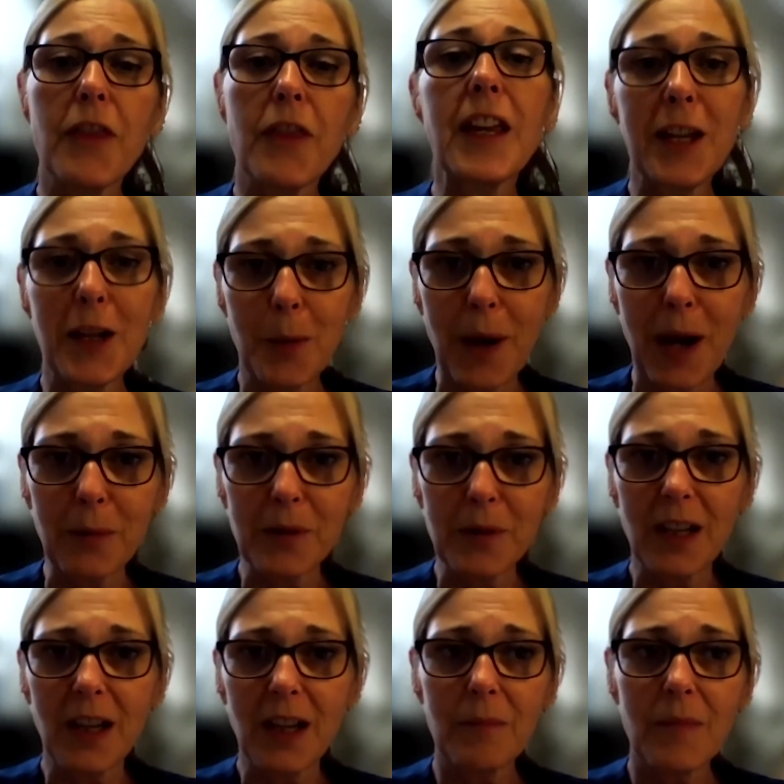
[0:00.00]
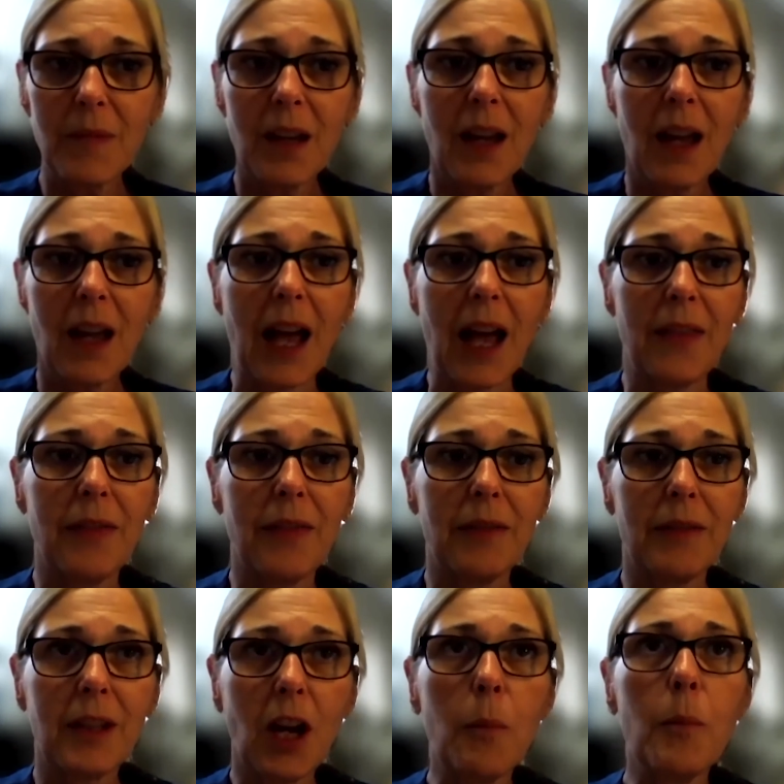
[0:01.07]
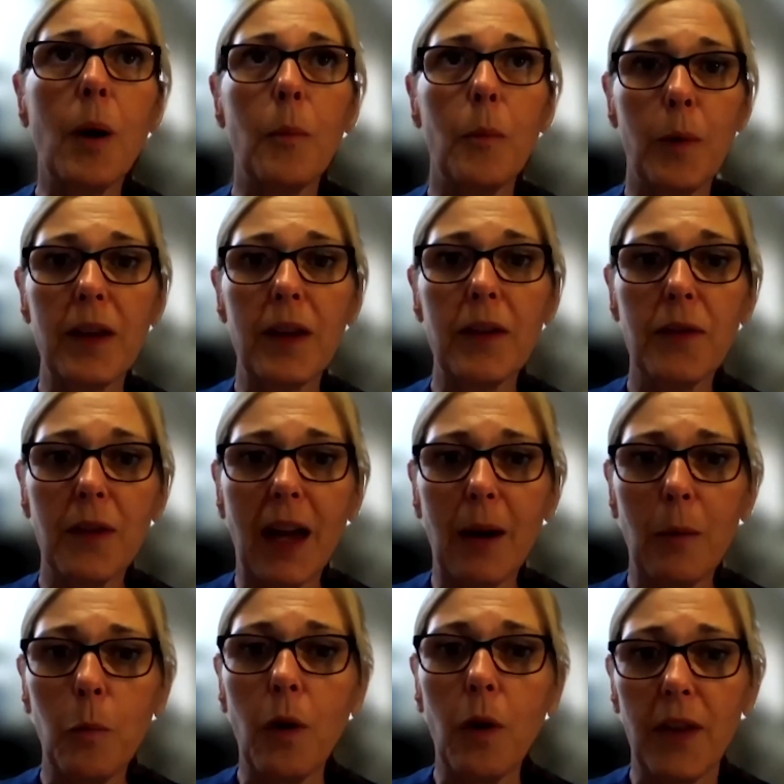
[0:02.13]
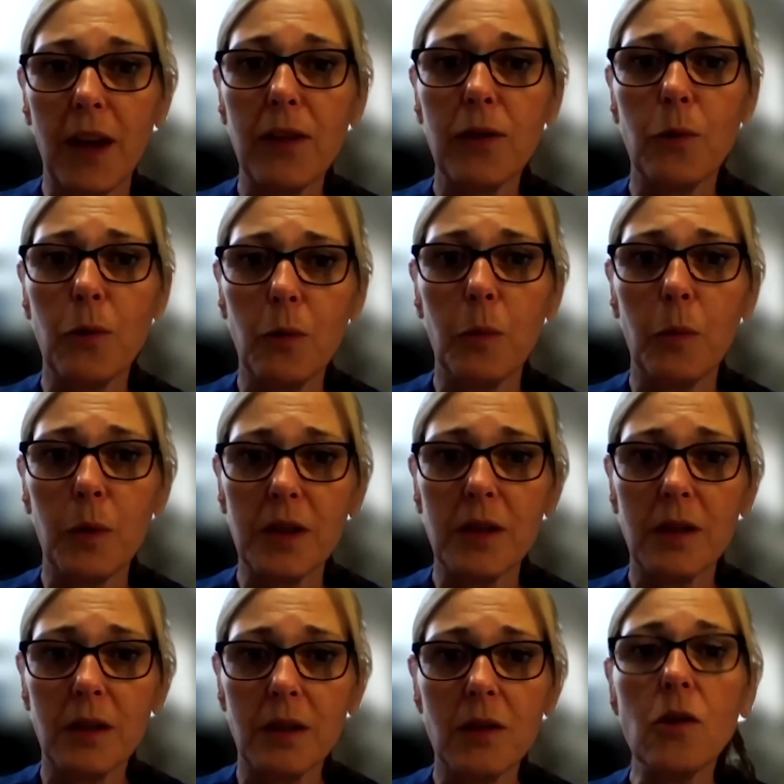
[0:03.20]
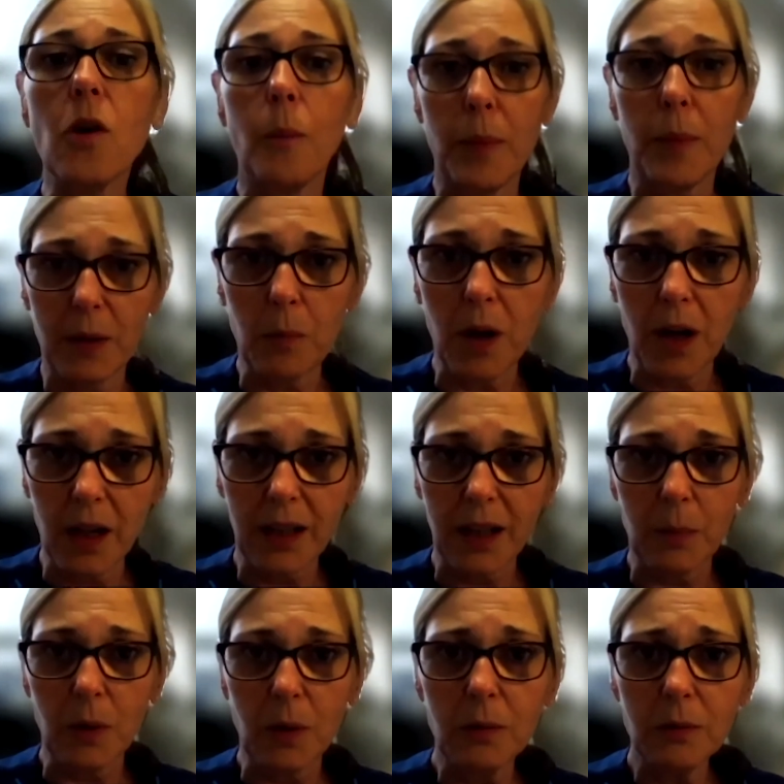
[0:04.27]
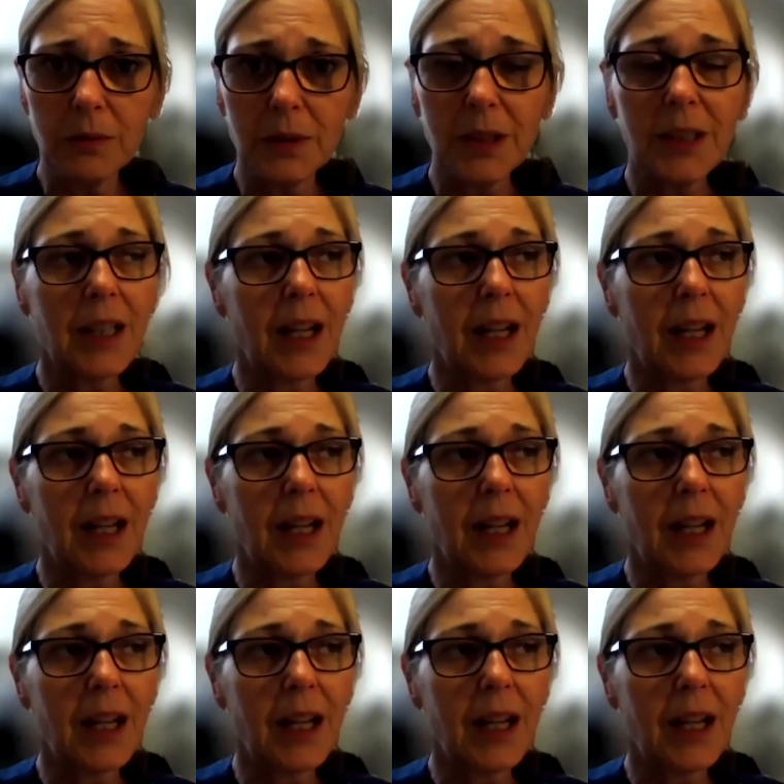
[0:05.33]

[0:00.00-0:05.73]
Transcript: think about it and come up with what they thought would not be workable,